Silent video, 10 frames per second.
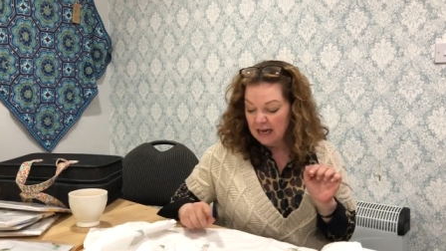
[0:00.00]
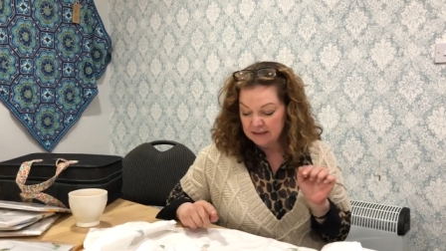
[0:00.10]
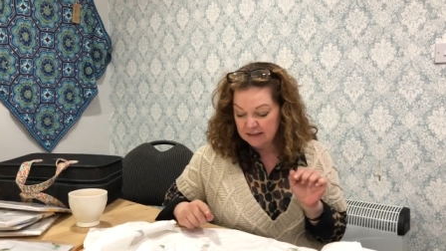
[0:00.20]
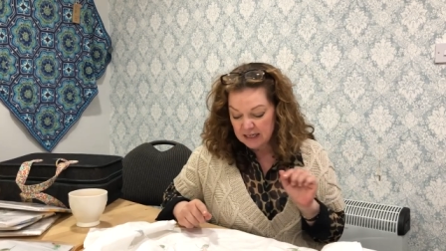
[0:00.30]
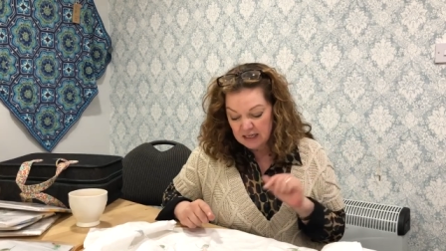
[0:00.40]

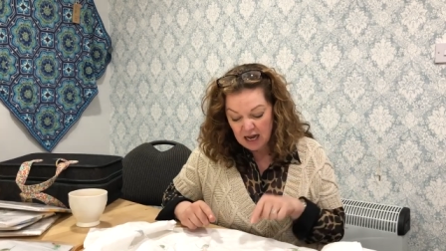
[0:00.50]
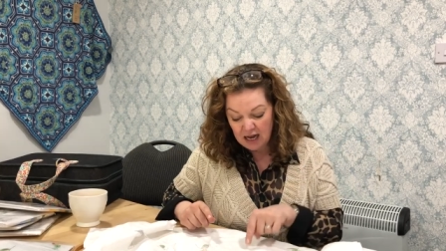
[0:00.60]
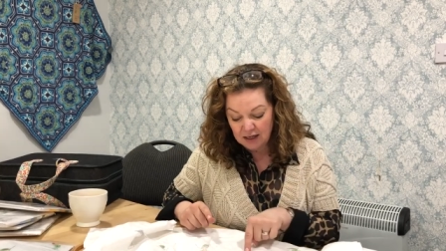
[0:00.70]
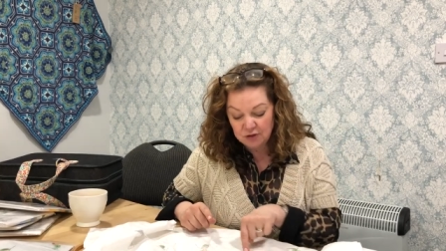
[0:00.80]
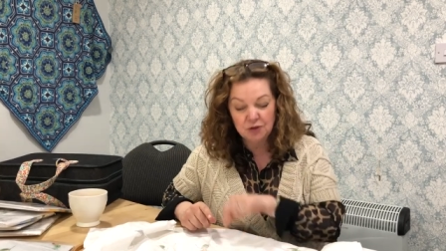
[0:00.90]
and think,
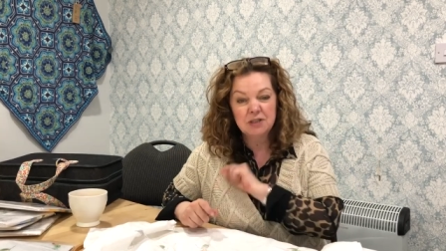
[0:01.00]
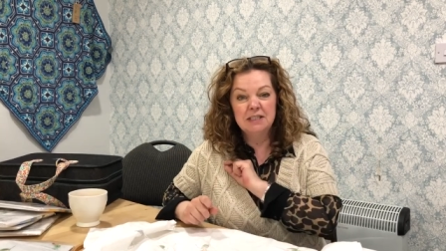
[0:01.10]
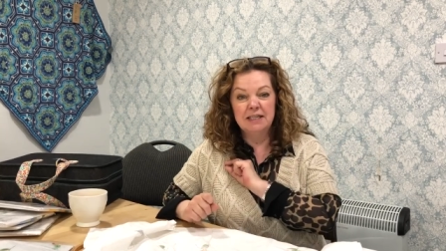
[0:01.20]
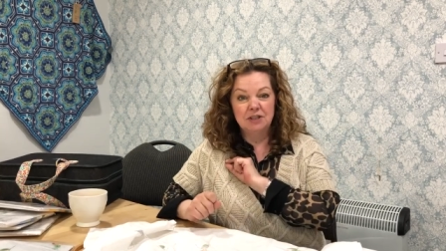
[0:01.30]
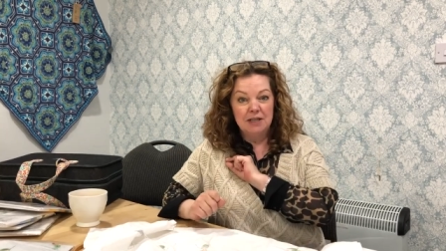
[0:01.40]
I'll just
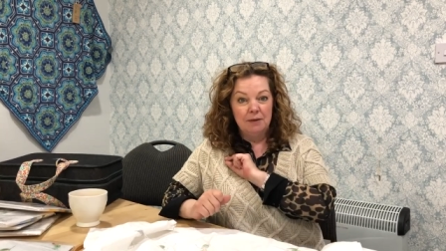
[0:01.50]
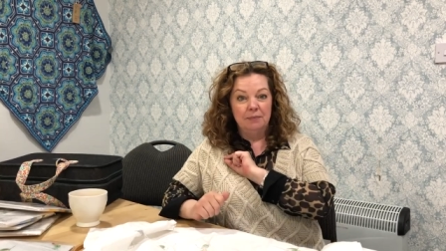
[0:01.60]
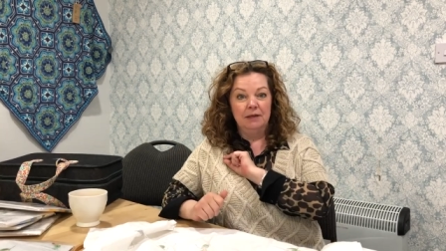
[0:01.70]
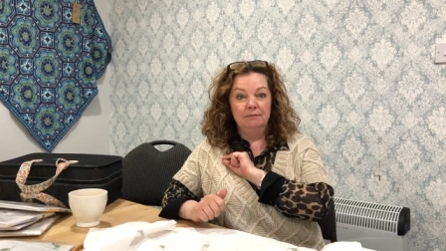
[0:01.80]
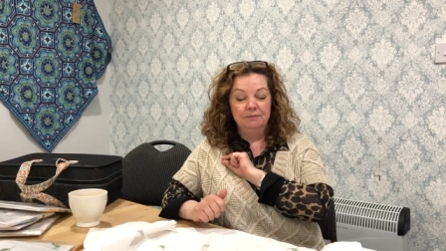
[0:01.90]
stitch that
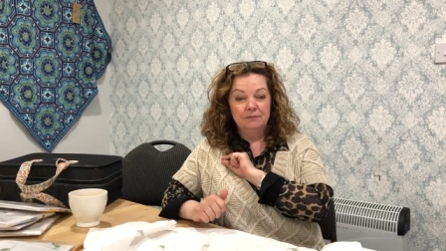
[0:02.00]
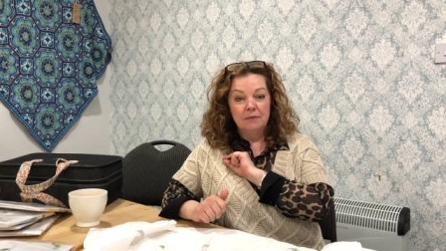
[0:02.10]
bit.